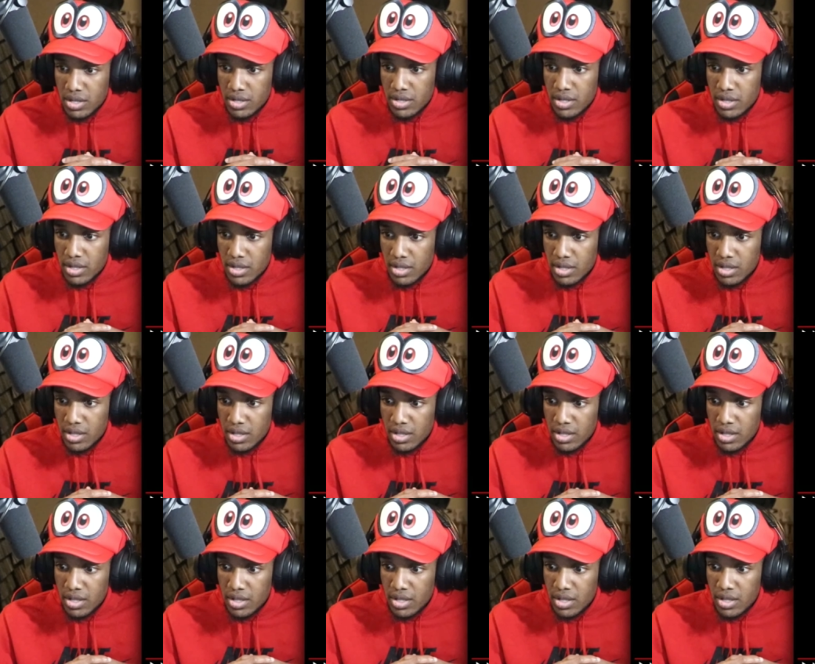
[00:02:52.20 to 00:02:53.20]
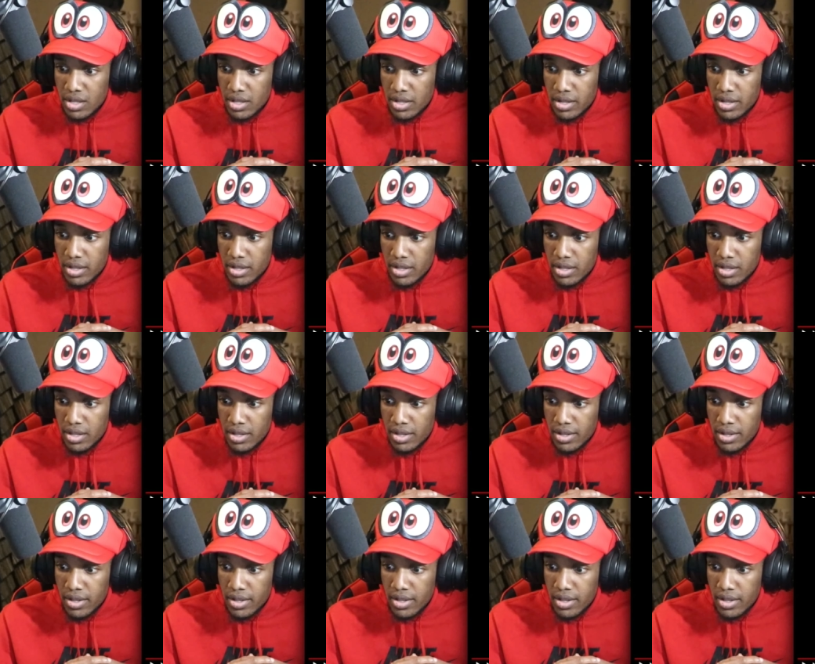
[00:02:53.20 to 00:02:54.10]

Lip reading: (no one is talking)